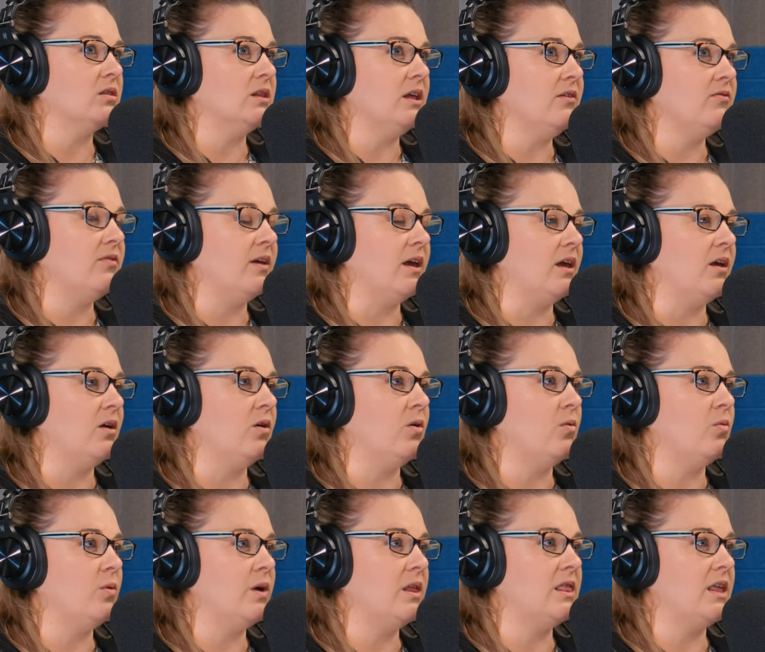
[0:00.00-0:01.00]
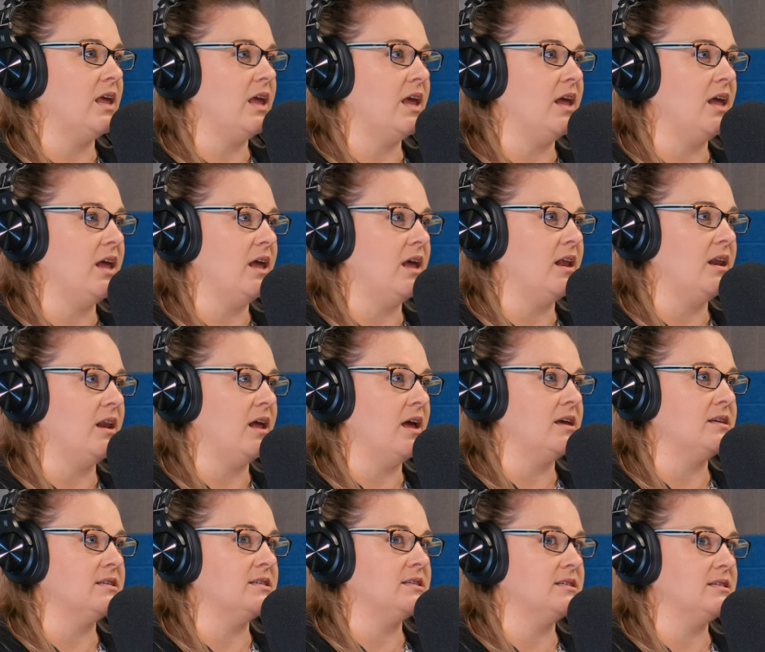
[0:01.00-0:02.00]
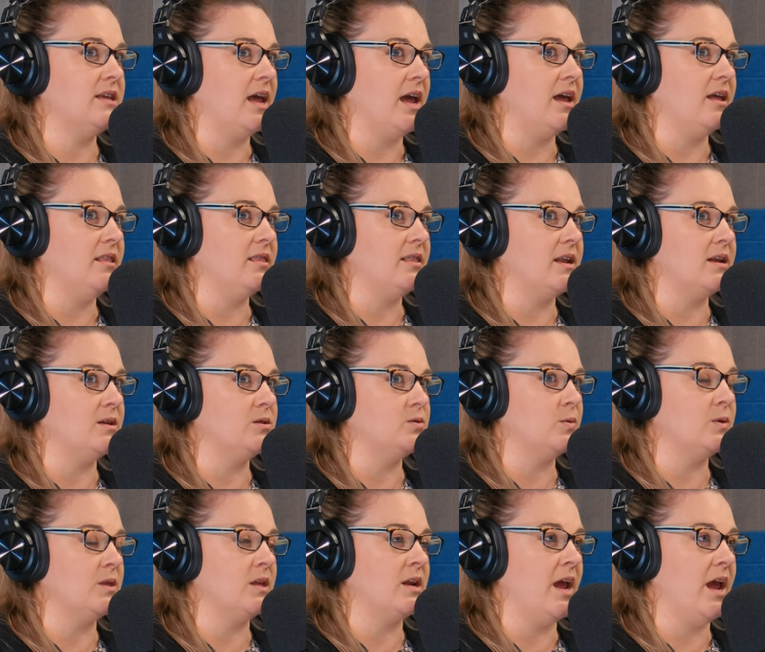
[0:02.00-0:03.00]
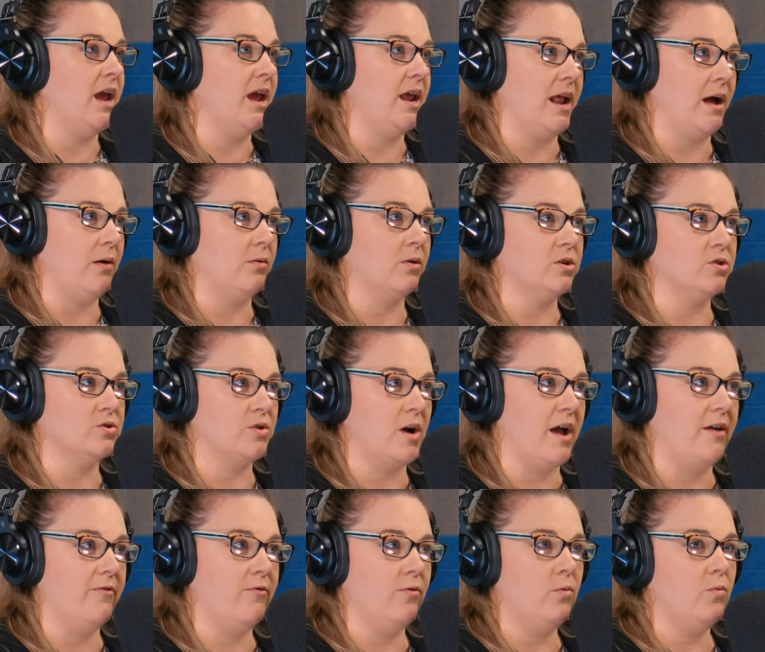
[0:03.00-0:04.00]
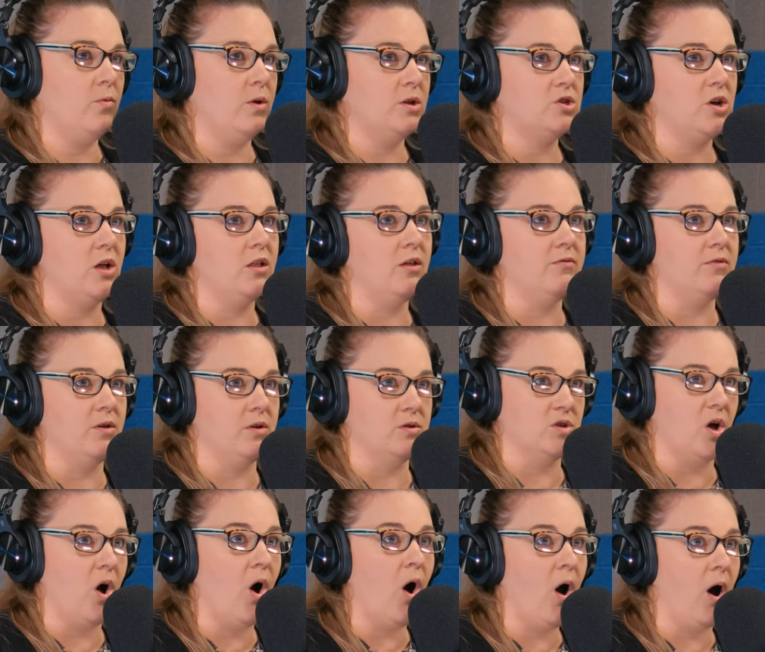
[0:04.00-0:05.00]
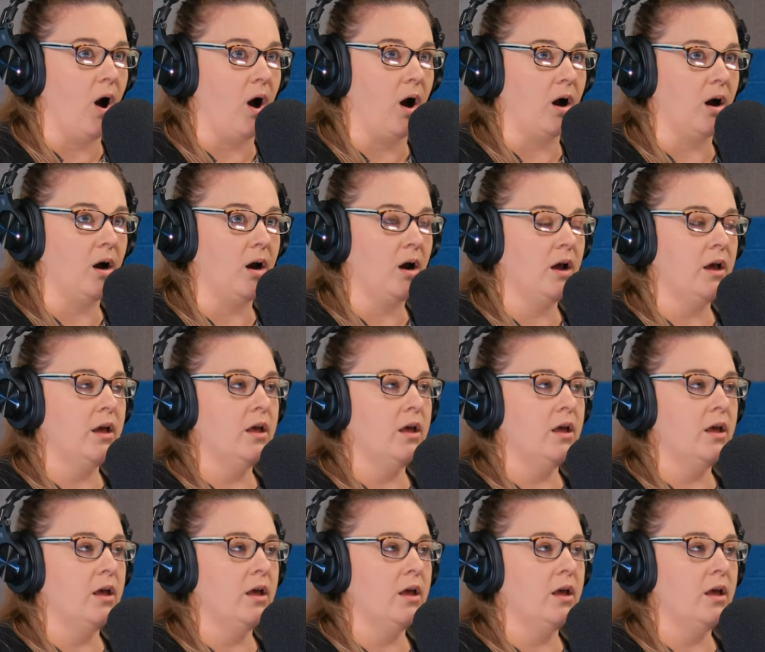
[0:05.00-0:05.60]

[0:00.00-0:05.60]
living within a state that is within an 8-hour drive, which all of those are,